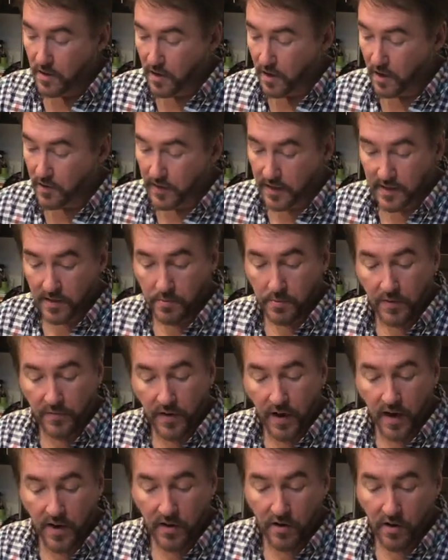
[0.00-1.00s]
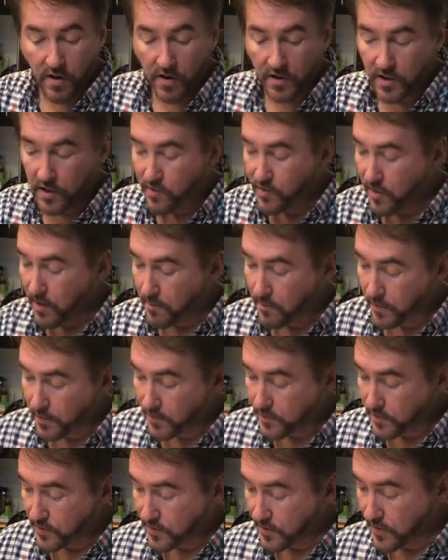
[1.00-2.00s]
All right, so we've got our
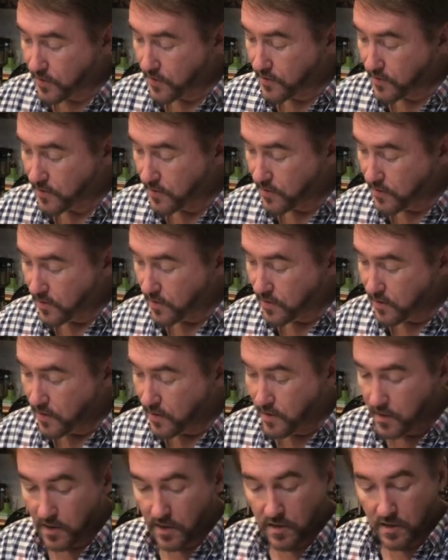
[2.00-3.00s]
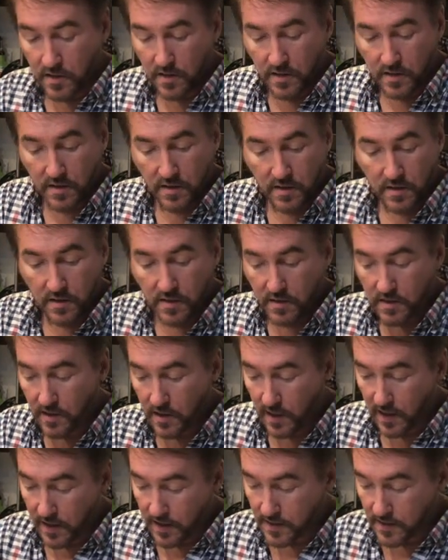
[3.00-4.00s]
cucumbers
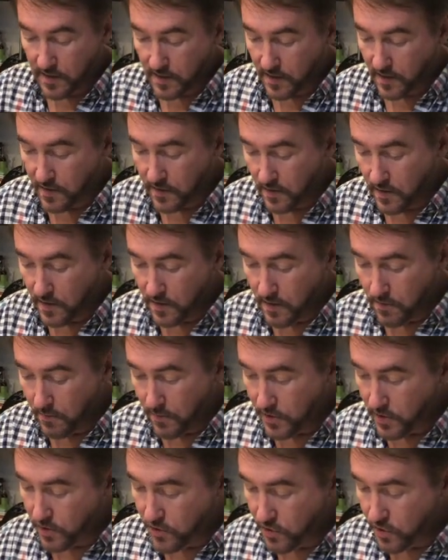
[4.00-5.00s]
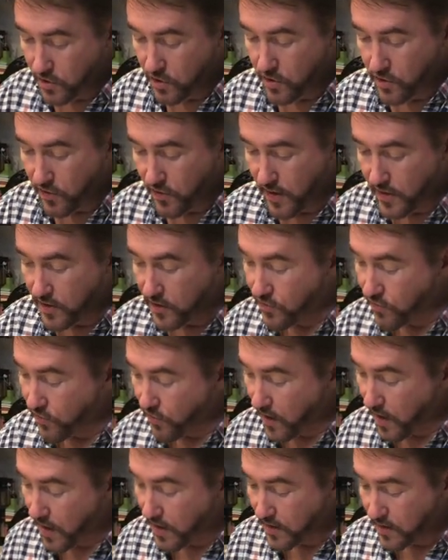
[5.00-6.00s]
sliced, but you should try to
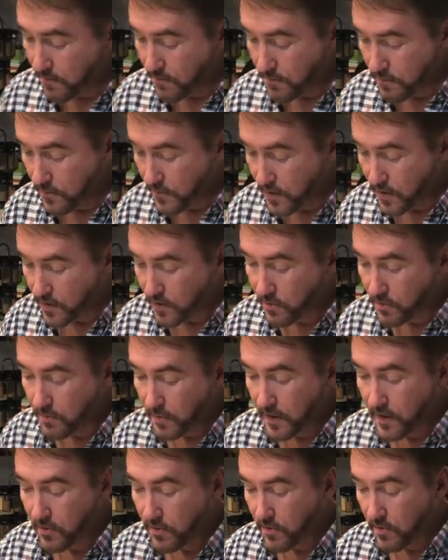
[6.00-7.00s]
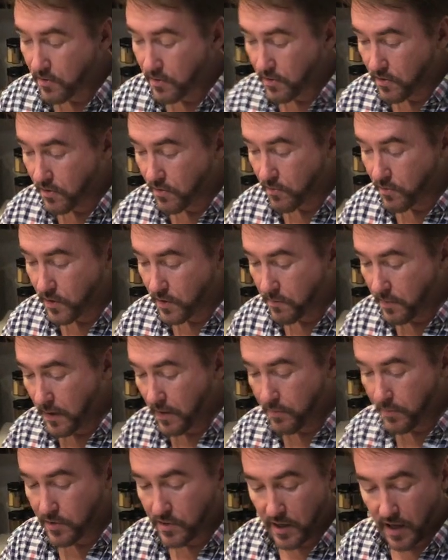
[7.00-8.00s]
dry them a little bit with a
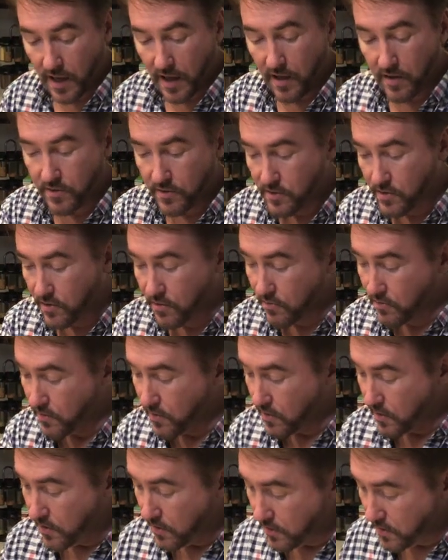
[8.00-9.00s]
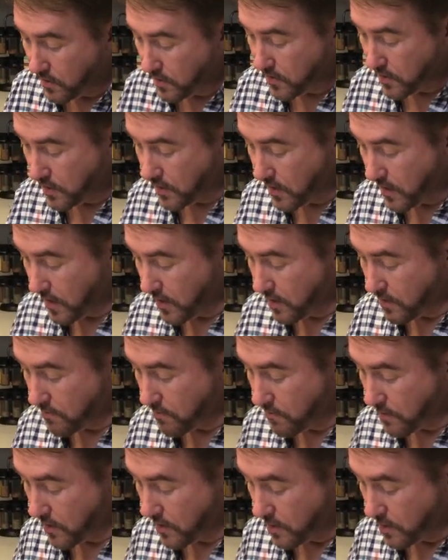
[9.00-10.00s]
paper towel. So let's lay them